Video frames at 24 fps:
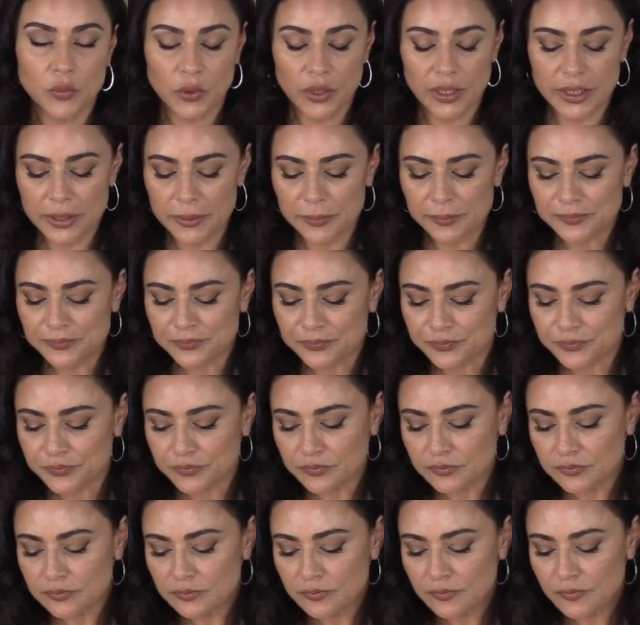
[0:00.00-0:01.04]
would.
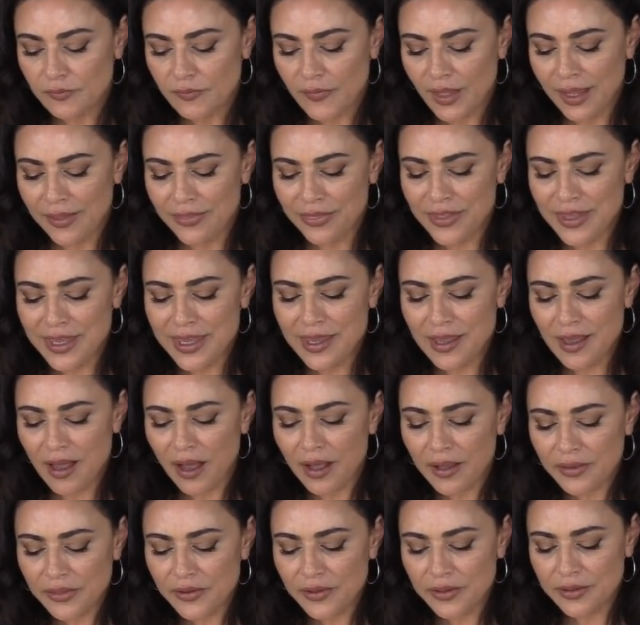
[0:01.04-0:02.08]
The
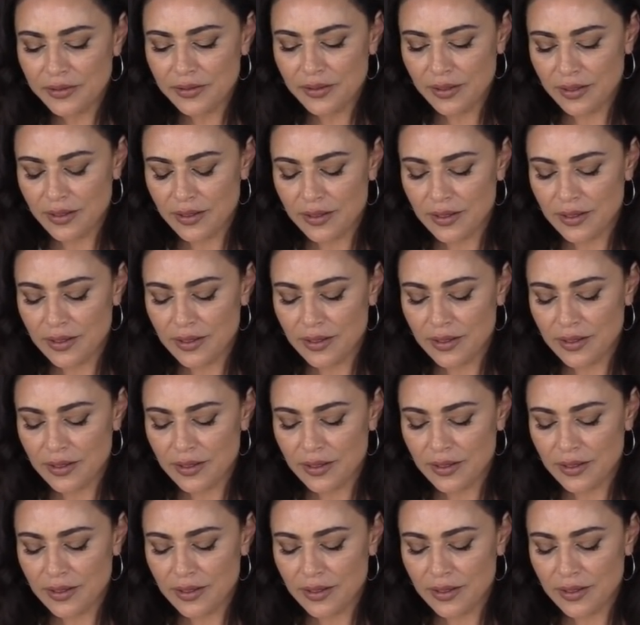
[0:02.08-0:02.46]
other,